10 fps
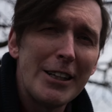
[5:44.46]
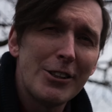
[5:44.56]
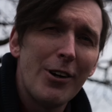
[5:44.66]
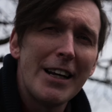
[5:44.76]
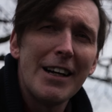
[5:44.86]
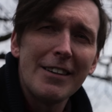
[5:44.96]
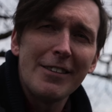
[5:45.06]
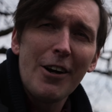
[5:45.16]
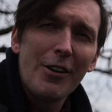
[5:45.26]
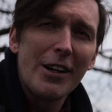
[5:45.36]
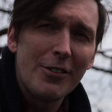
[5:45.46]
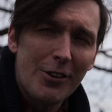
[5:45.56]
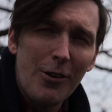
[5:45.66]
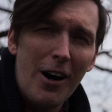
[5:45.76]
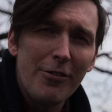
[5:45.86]
I try not to go there
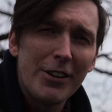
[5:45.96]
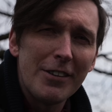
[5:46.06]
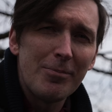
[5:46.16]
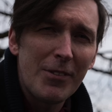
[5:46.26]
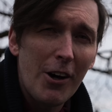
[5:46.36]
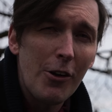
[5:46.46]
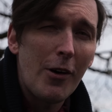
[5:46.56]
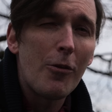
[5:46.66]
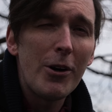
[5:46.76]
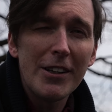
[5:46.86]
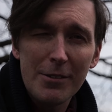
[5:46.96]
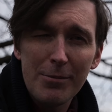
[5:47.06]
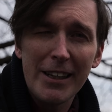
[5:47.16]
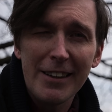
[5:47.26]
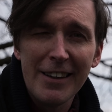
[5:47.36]
too often. Although I will
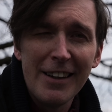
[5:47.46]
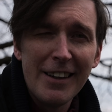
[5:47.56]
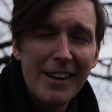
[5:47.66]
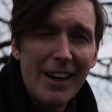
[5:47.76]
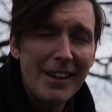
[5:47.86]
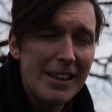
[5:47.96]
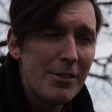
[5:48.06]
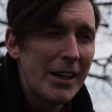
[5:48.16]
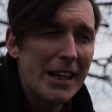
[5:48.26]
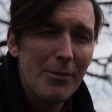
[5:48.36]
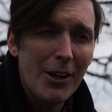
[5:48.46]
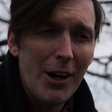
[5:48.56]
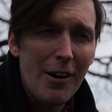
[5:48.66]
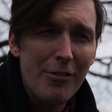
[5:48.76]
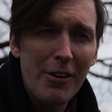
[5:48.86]
admit, I need my cup of
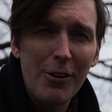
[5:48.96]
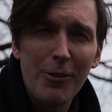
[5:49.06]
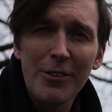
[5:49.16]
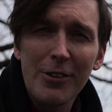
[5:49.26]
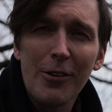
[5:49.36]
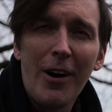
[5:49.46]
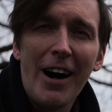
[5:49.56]
coffee every once in a